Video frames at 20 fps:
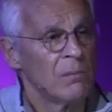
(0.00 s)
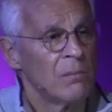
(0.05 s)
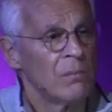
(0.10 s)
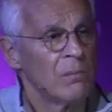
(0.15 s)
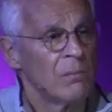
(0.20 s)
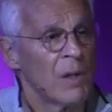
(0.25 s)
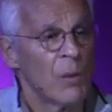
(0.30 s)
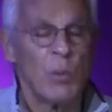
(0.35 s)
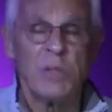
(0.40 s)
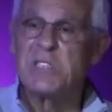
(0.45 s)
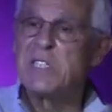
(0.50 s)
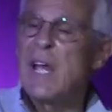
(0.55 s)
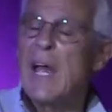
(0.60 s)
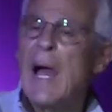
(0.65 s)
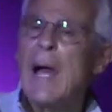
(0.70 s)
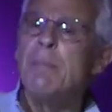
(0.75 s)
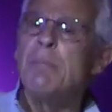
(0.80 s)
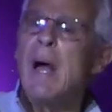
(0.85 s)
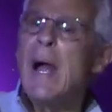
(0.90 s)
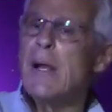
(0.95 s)
And we say,
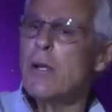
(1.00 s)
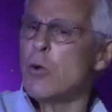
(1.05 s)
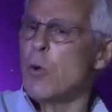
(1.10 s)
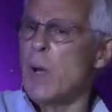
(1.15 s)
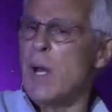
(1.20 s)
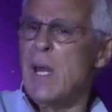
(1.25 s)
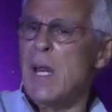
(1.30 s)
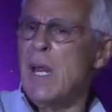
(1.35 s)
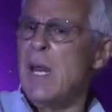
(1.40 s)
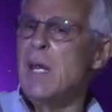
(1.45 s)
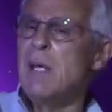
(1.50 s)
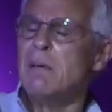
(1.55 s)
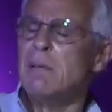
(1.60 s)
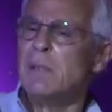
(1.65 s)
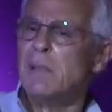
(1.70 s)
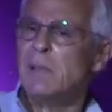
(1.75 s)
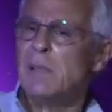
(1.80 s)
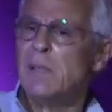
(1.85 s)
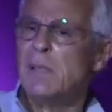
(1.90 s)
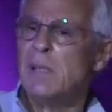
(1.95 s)
I'm not greedy,
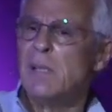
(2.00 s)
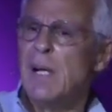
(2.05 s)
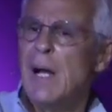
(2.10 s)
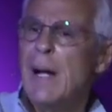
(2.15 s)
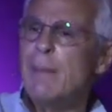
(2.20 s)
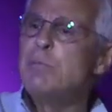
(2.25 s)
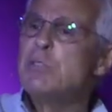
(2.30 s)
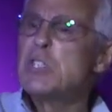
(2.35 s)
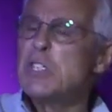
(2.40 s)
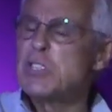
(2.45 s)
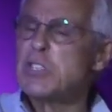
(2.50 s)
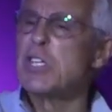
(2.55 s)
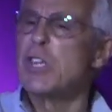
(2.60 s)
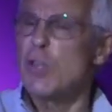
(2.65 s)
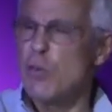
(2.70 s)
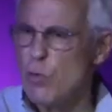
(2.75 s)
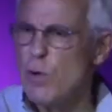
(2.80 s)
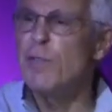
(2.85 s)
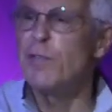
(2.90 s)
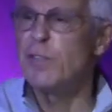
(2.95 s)
I'm just
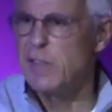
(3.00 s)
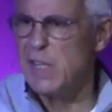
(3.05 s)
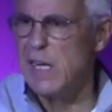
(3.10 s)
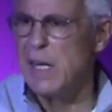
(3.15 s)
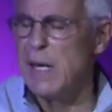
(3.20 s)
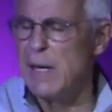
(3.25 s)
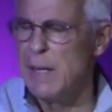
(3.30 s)
thrifty.